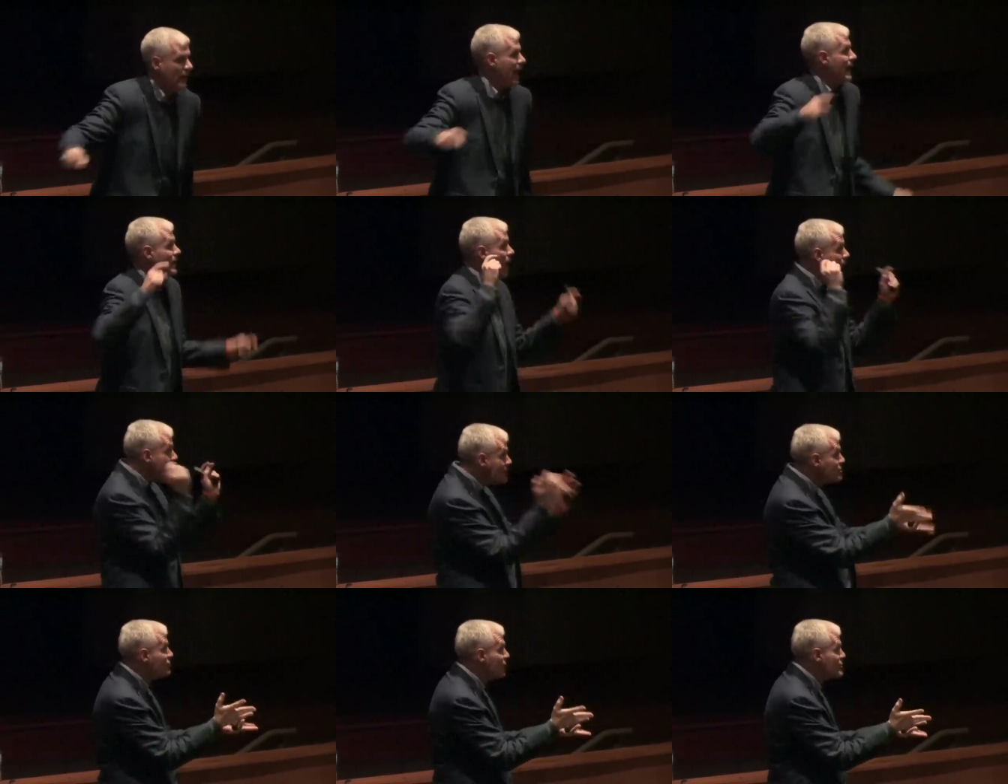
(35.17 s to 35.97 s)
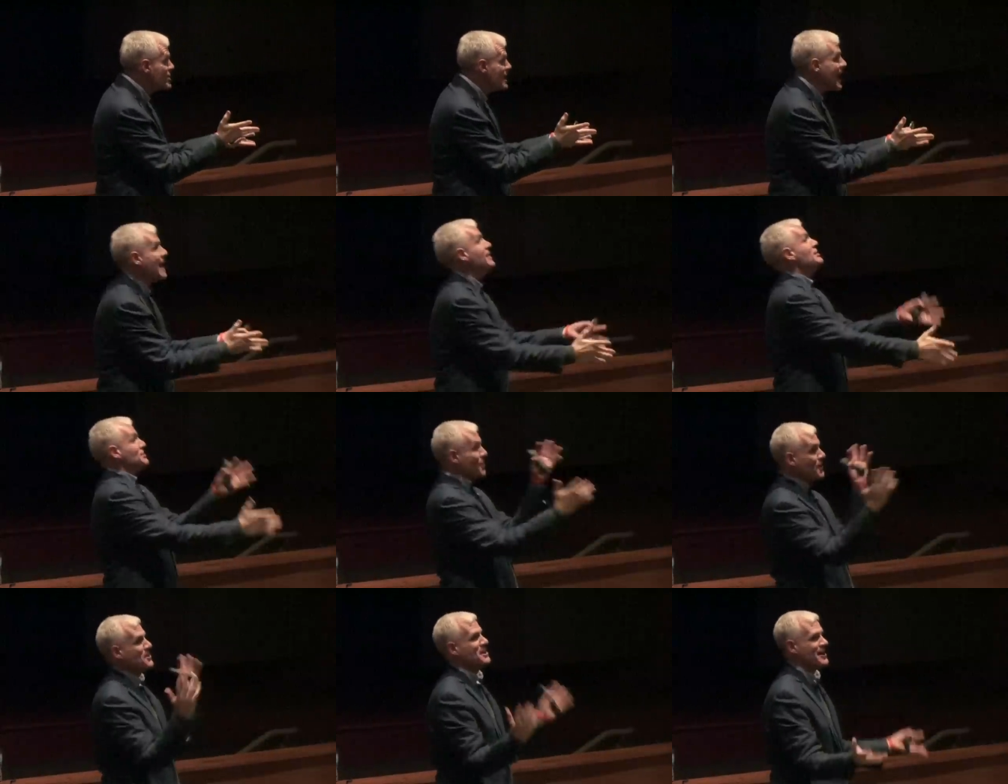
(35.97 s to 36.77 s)
and ice fishing, and he
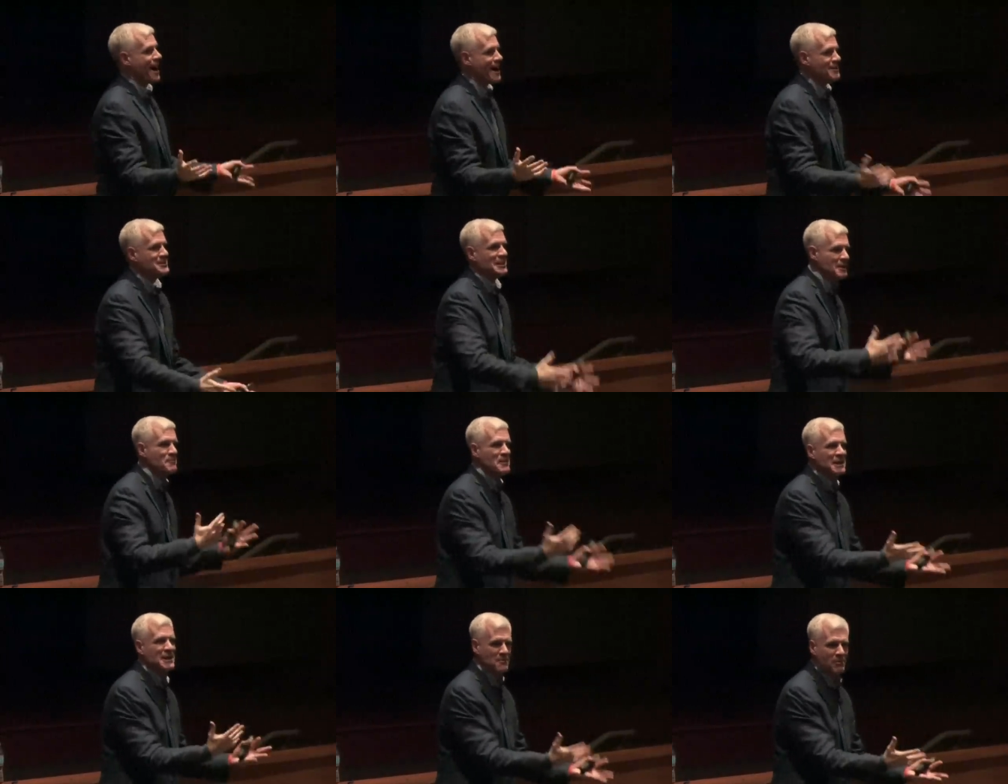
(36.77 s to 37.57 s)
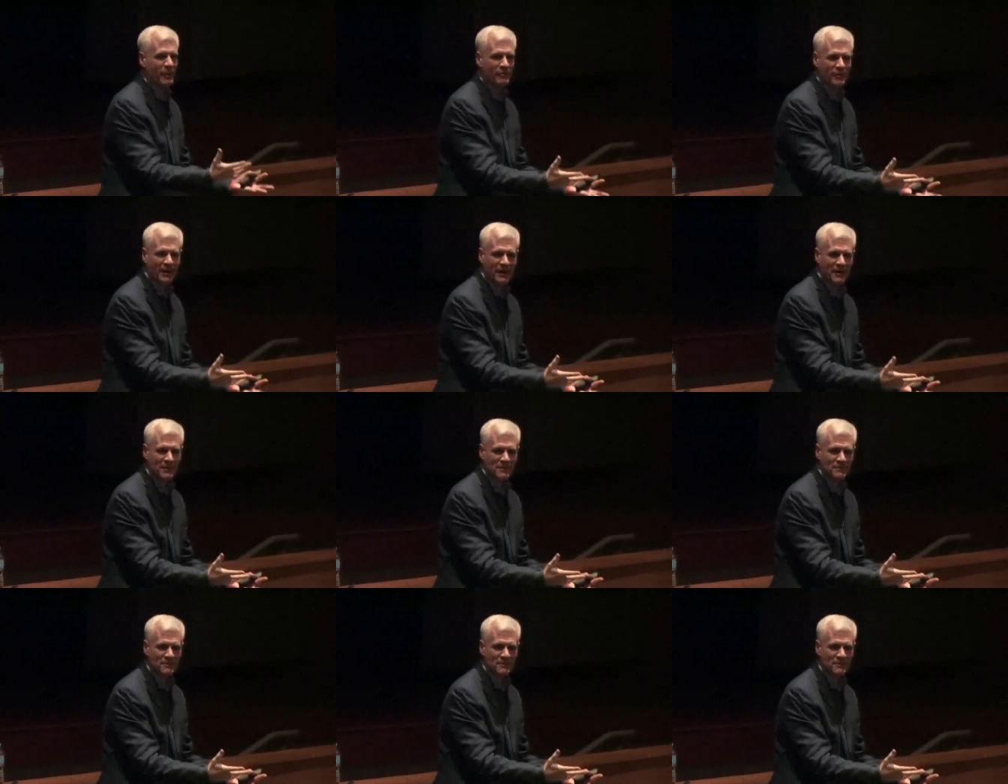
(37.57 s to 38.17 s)
totally got it. It was like a mini epiphany.